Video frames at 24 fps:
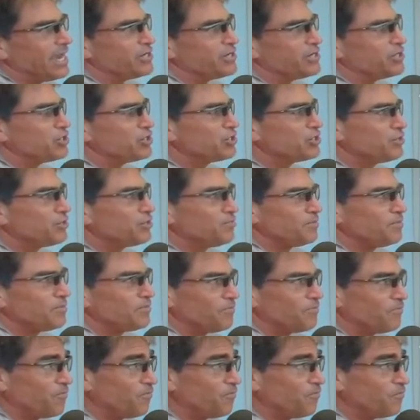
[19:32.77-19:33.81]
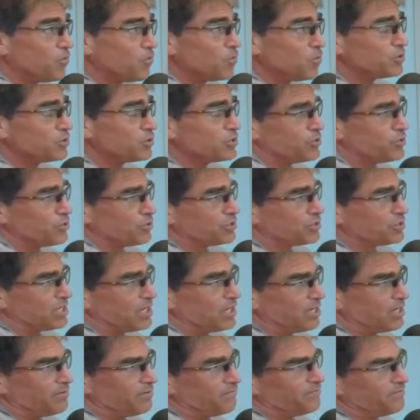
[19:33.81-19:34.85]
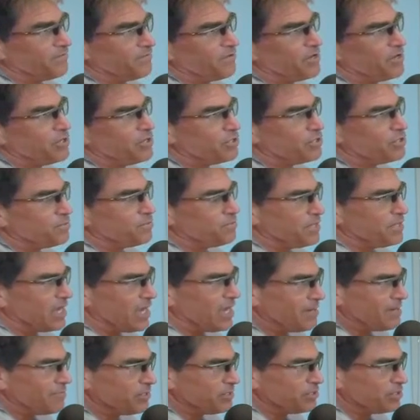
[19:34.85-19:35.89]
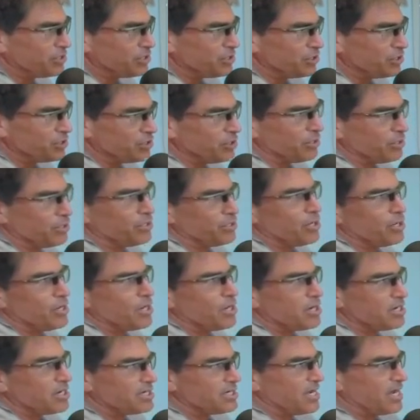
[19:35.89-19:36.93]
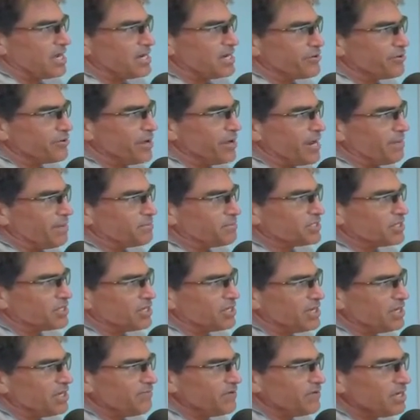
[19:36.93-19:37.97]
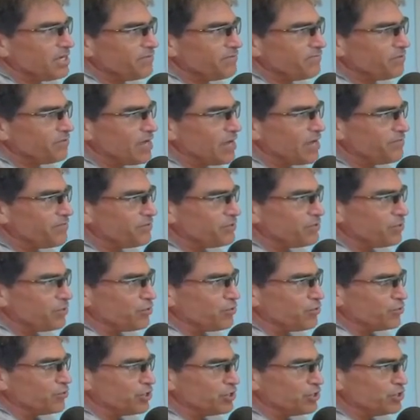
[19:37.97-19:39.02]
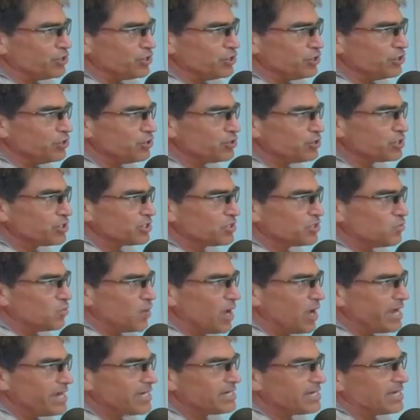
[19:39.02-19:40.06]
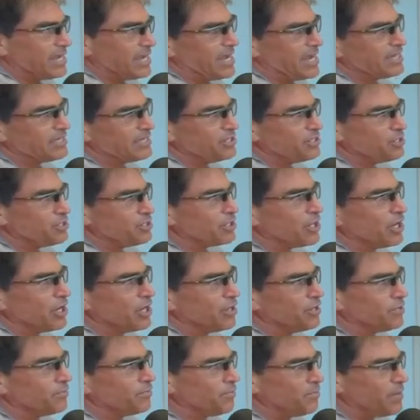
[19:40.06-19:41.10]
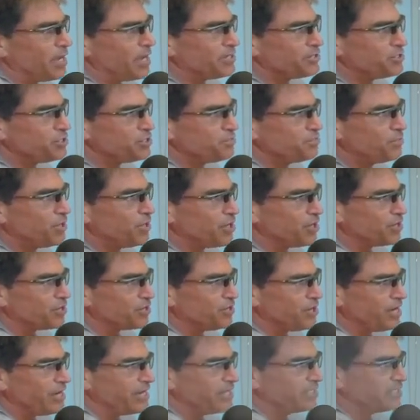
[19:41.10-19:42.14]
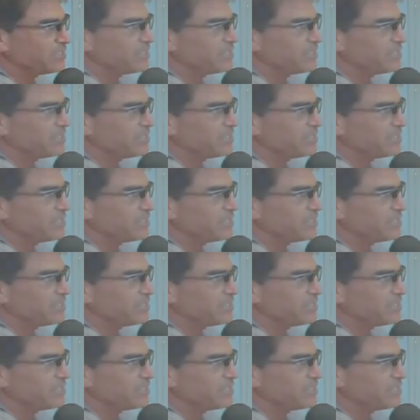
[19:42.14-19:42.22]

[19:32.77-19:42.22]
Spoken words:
you should force yourself to be able to do 10 reps. So even if you have to reduce the weight as you go, as you progress,